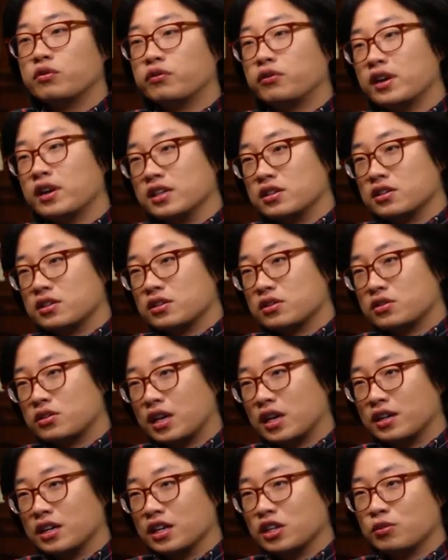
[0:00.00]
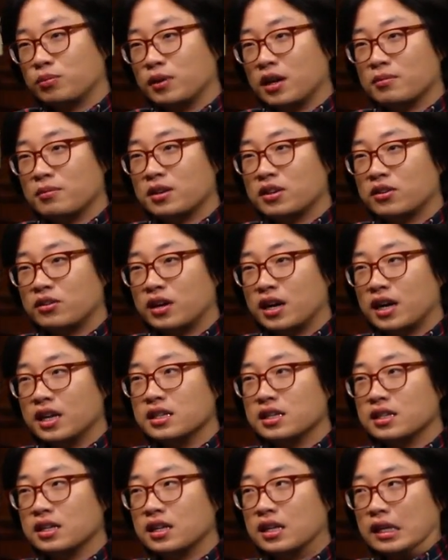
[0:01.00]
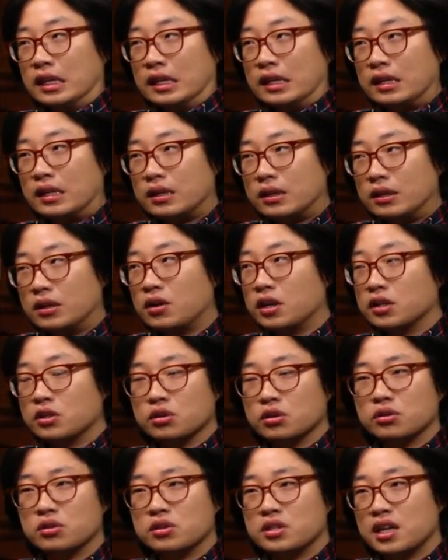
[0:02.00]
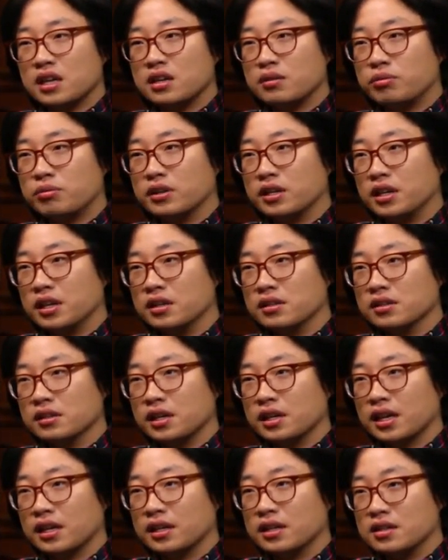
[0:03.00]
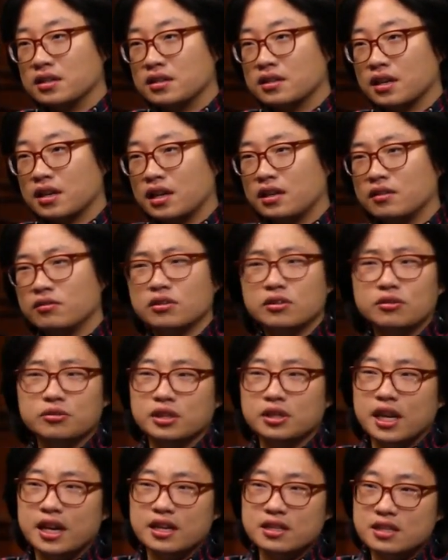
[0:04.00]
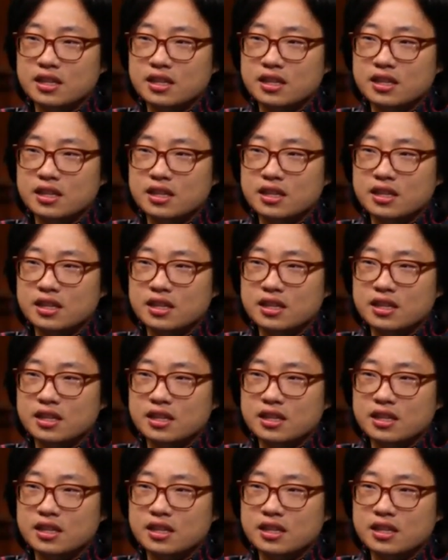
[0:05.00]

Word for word: friends, trying to expand my horizon. And you know, I took the stand up pretty easily. I guess I never really had